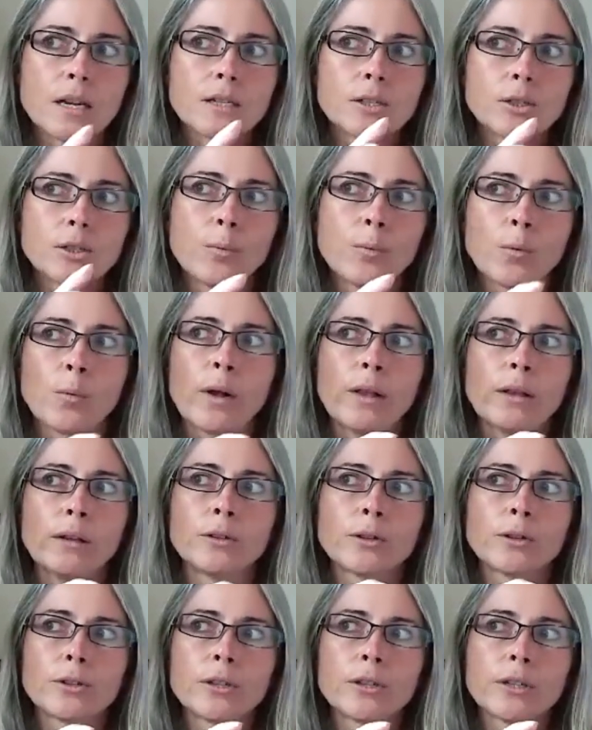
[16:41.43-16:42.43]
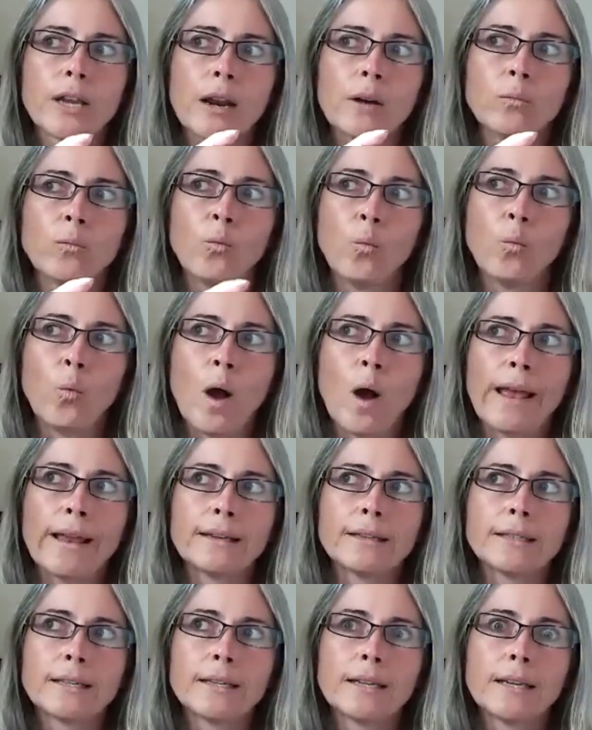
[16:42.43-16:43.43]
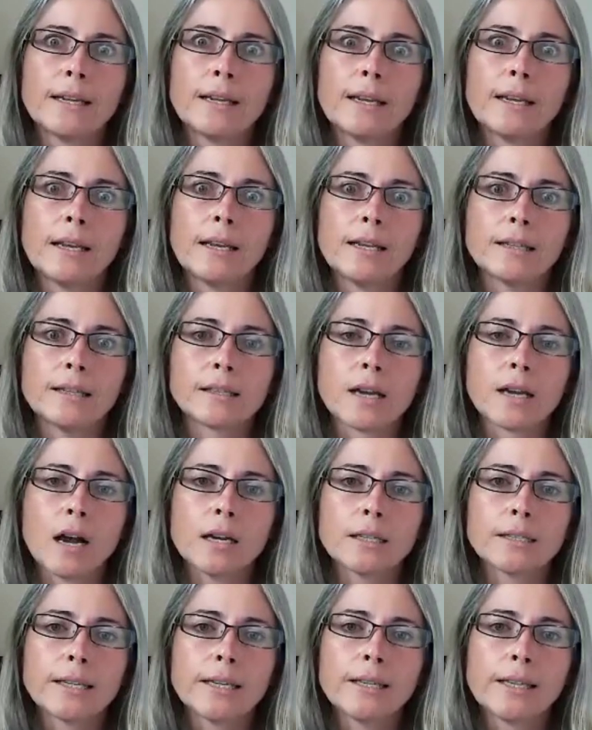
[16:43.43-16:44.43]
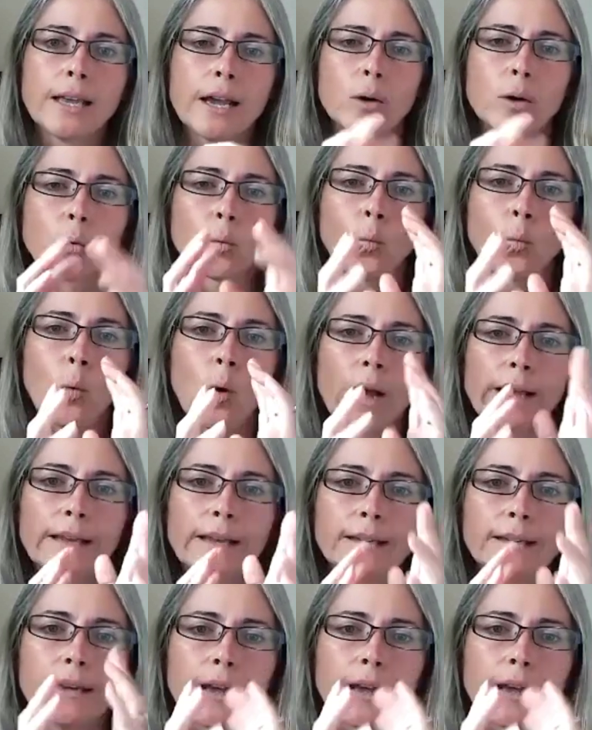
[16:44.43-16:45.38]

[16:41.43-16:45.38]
so well understood kind of what is causing that, or what